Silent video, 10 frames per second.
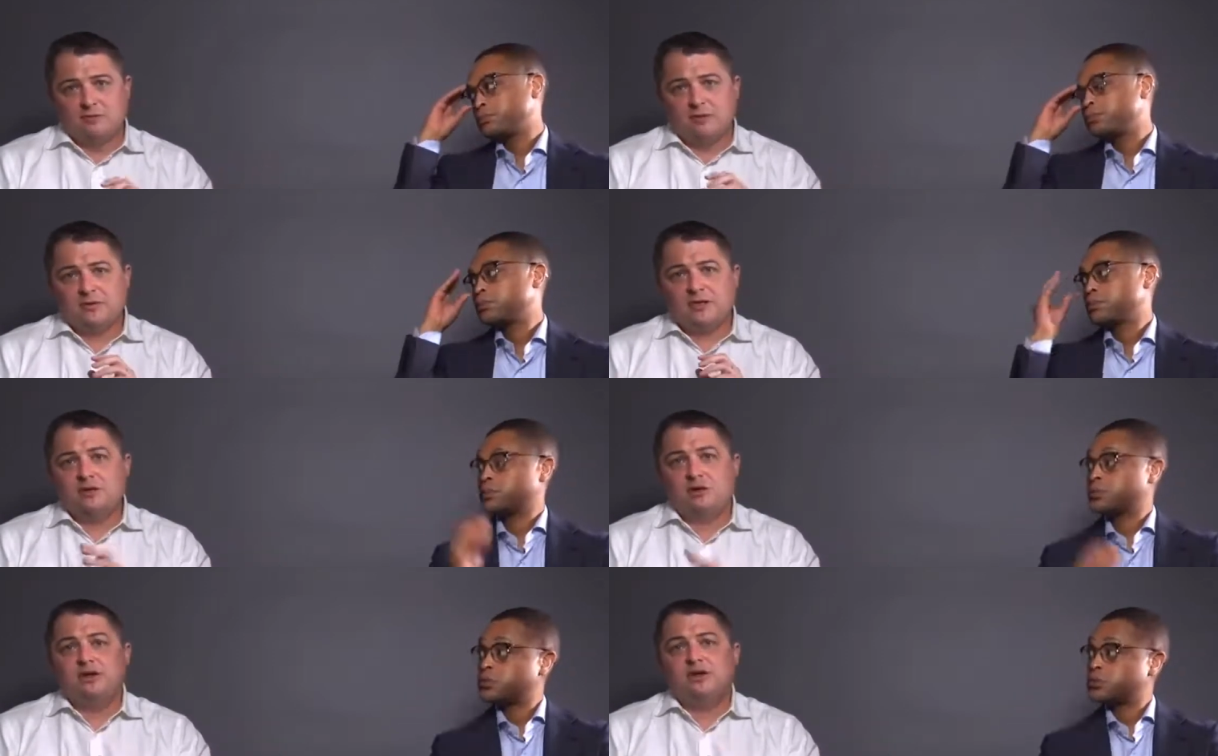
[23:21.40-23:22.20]
Speaker 1: but there's
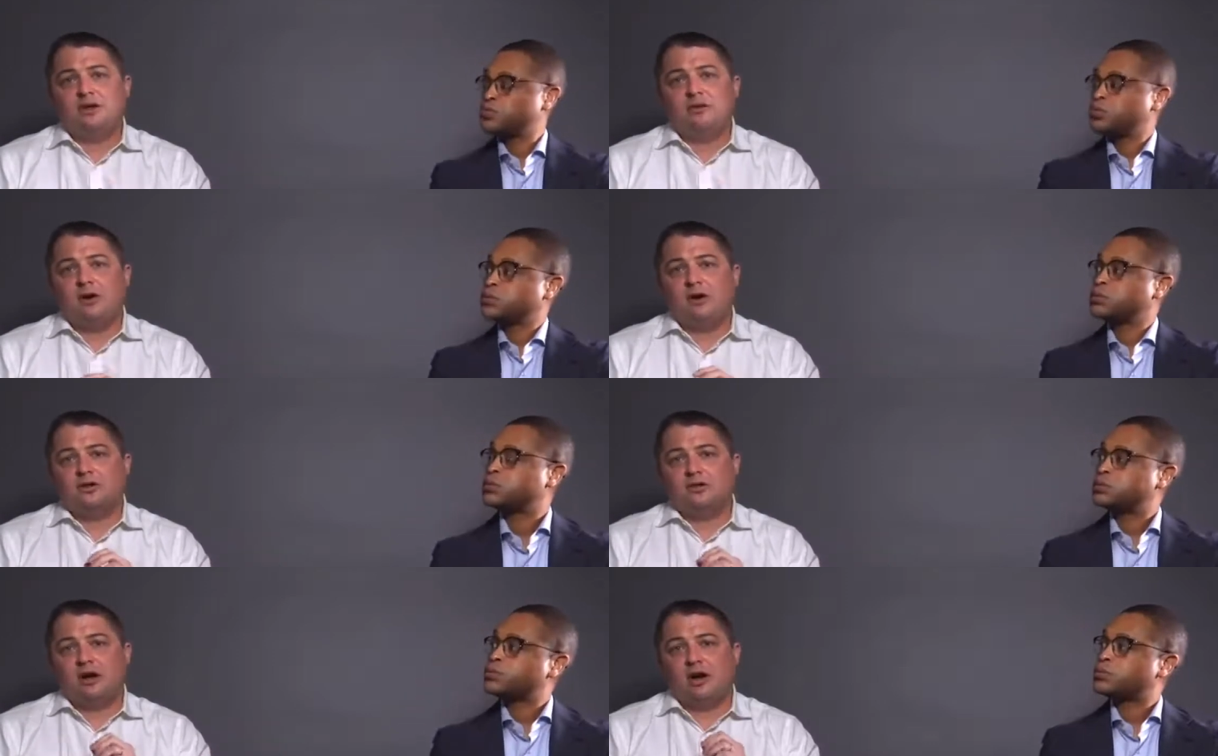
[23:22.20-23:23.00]
knowledge
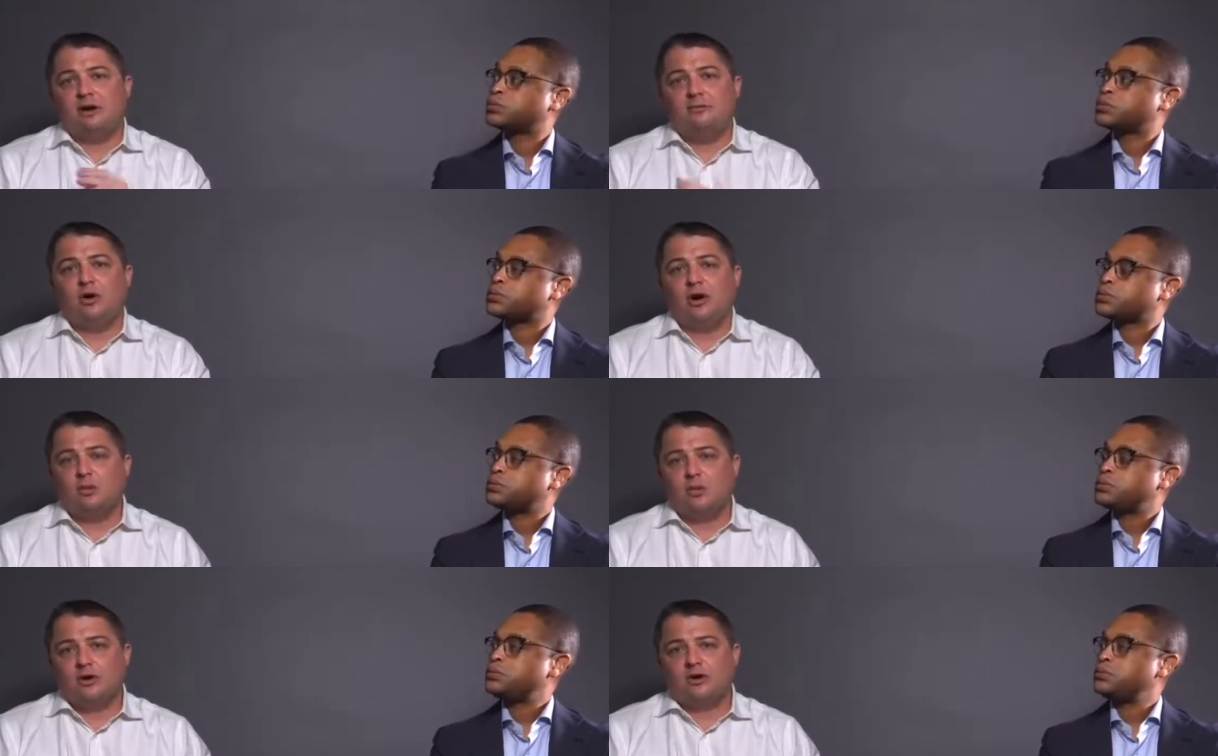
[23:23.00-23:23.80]
about how
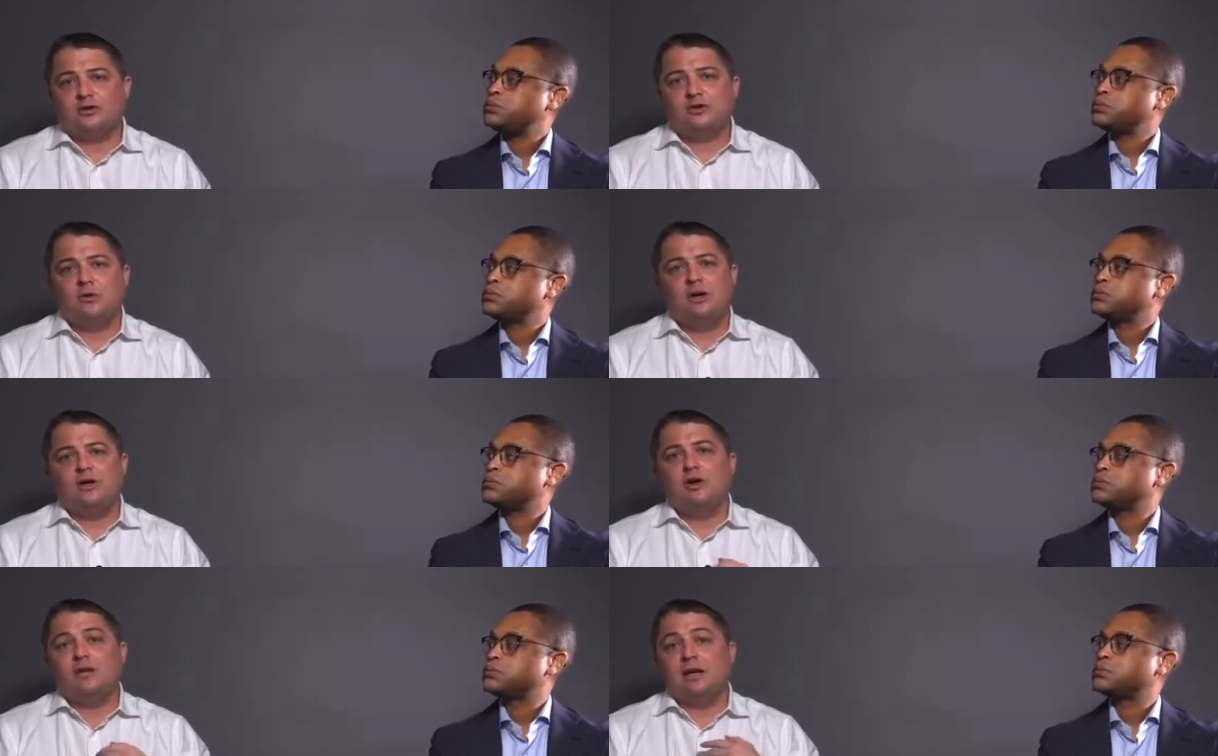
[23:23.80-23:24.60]
Impala works. We
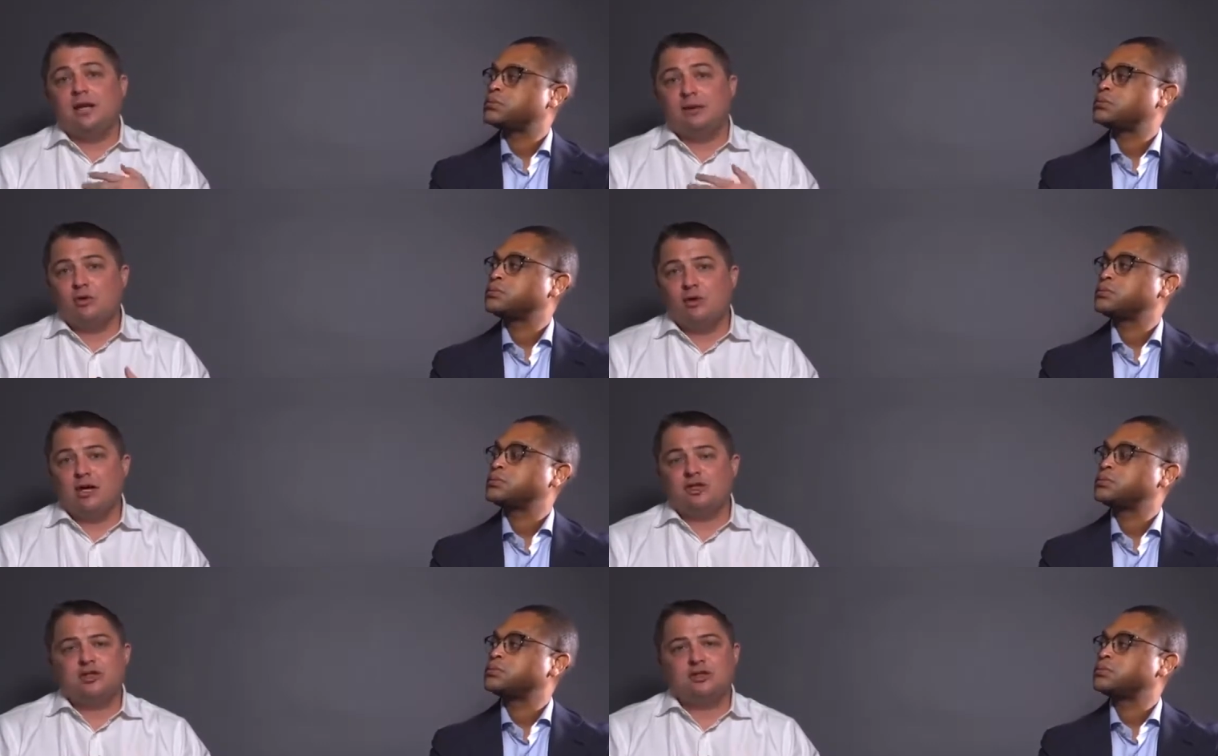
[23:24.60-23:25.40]
know their labor
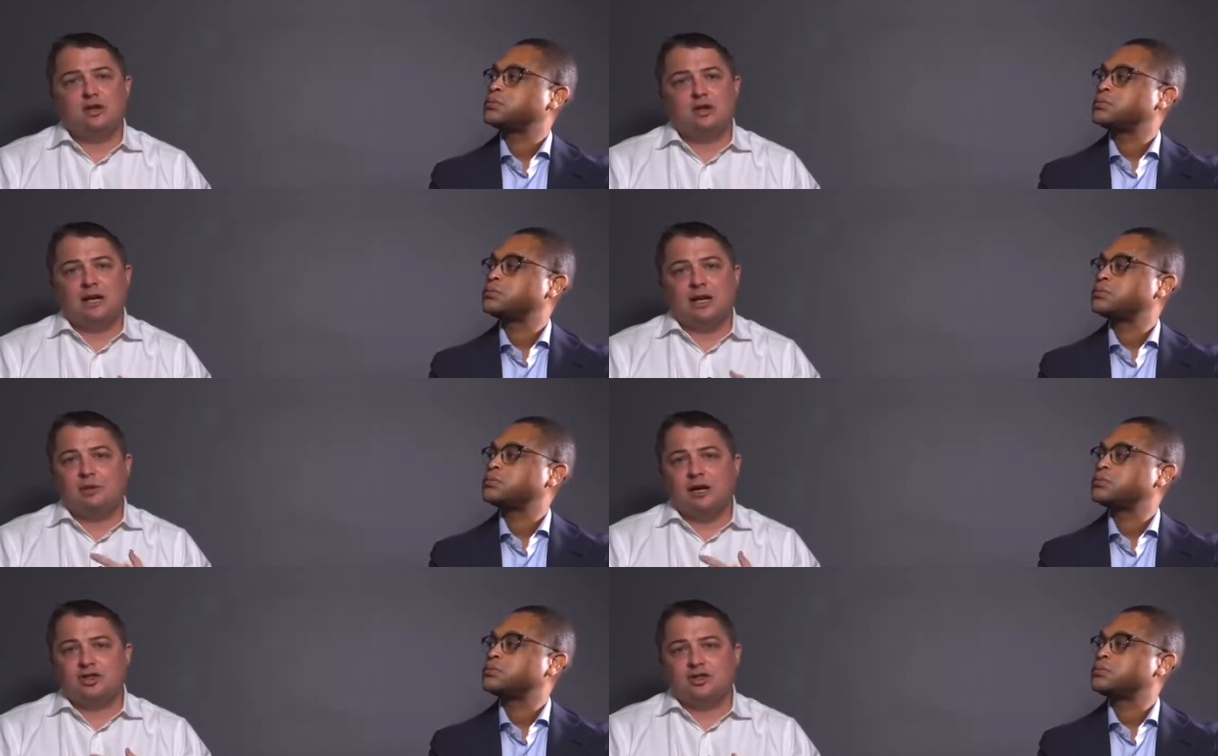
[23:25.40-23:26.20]
relations. We know their
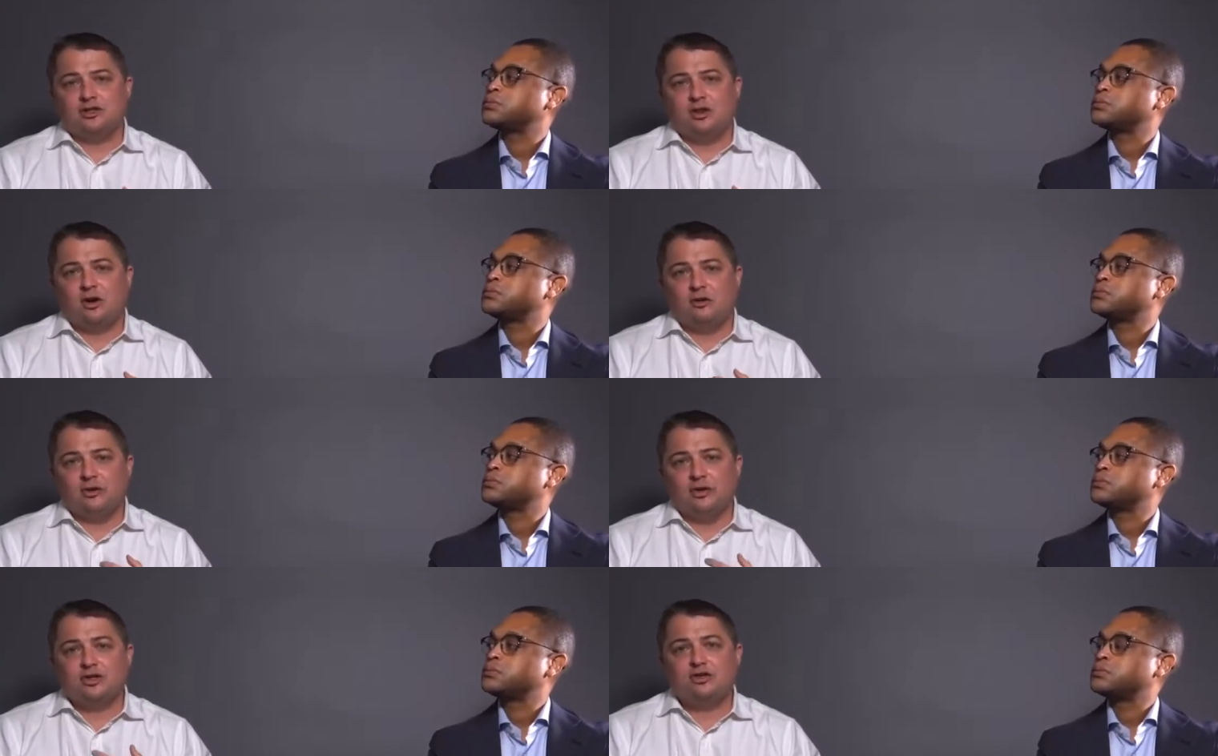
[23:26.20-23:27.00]
labor relations are
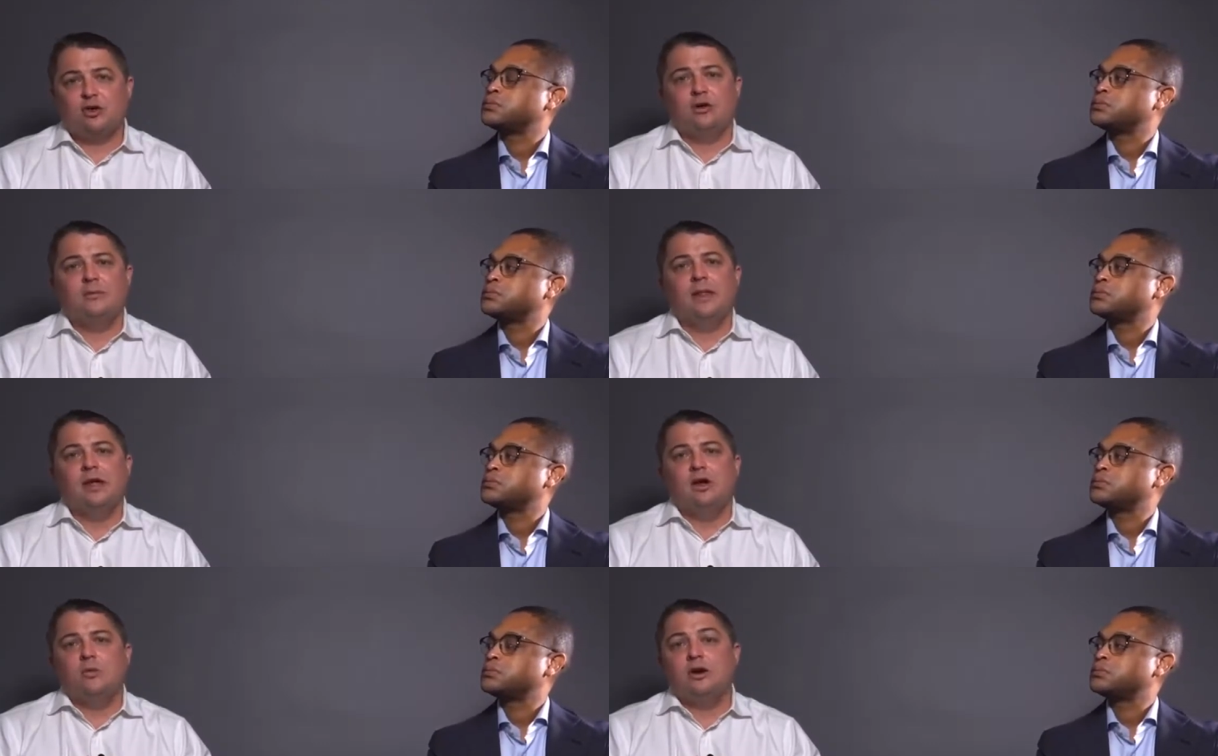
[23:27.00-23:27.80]
very strong.
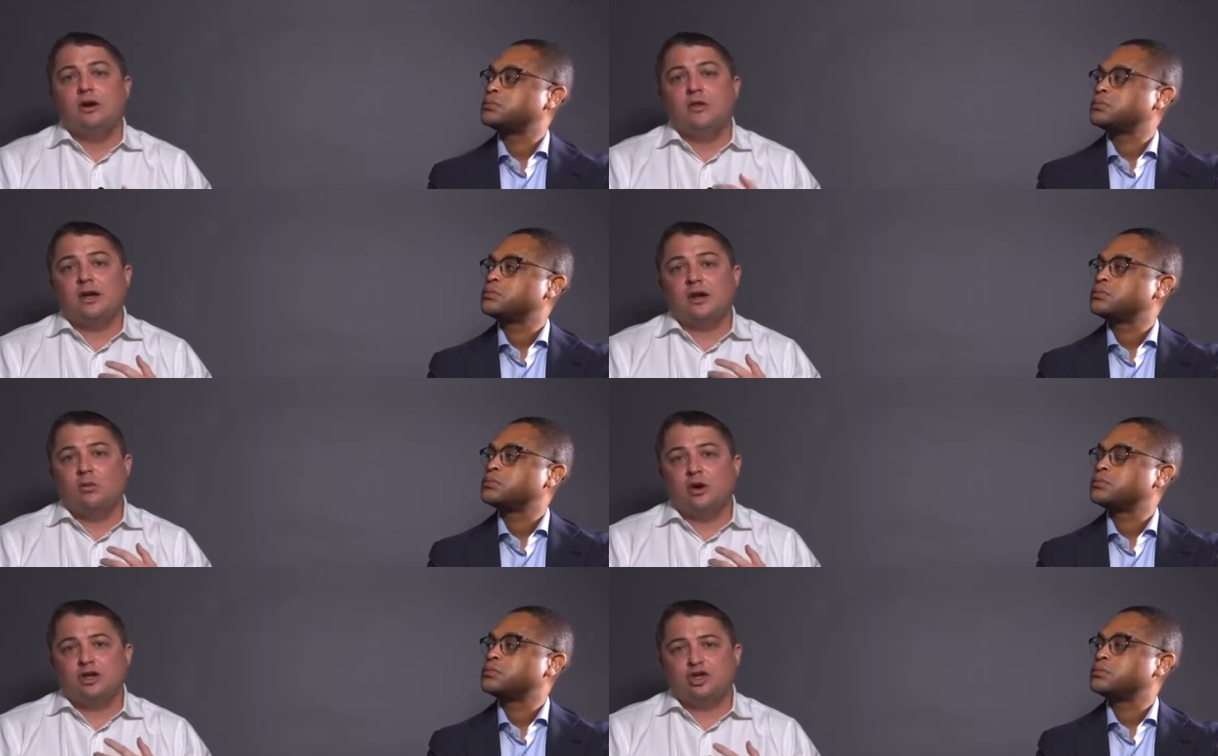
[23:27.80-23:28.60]
We know they can
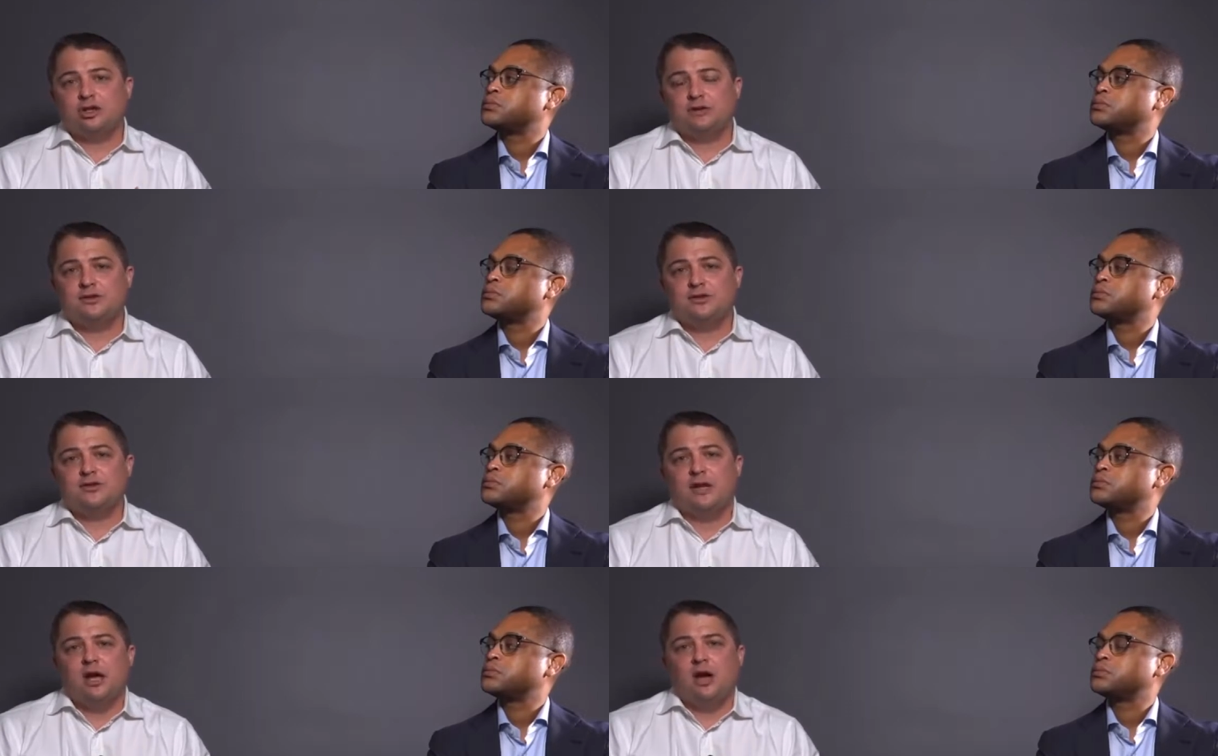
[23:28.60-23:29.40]
work in shifts.